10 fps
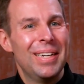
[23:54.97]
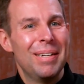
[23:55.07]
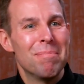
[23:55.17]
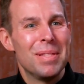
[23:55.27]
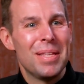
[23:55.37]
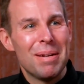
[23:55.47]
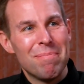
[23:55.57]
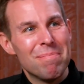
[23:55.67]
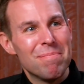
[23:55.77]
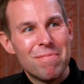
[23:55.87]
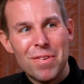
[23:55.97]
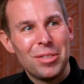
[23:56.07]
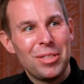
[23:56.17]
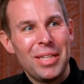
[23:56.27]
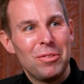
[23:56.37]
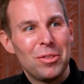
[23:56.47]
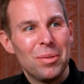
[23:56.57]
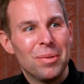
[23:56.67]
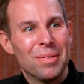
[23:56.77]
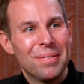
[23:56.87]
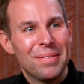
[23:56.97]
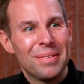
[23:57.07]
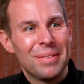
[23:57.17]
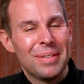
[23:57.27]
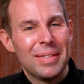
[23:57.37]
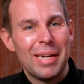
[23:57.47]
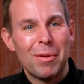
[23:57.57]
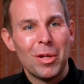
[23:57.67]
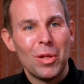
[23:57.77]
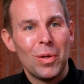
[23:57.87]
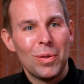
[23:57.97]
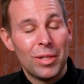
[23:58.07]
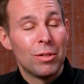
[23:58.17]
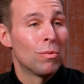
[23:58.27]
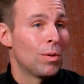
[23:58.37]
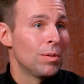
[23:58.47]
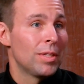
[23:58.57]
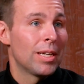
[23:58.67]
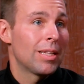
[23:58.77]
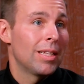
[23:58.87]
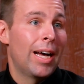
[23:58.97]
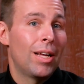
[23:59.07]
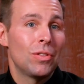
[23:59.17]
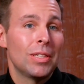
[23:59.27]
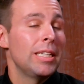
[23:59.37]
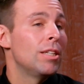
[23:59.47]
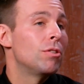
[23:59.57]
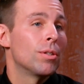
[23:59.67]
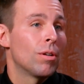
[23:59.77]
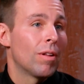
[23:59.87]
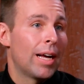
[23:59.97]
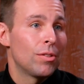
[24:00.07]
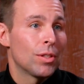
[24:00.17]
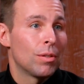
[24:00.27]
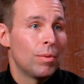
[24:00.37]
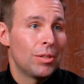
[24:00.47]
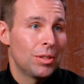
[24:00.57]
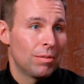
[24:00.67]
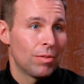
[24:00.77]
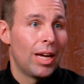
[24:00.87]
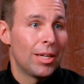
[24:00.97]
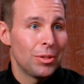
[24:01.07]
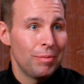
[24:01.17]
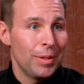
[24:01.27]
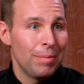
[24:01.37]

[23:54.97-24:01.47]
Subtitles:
But then first day of school, I'm enrolled in a class, an intro class on Western philosophy.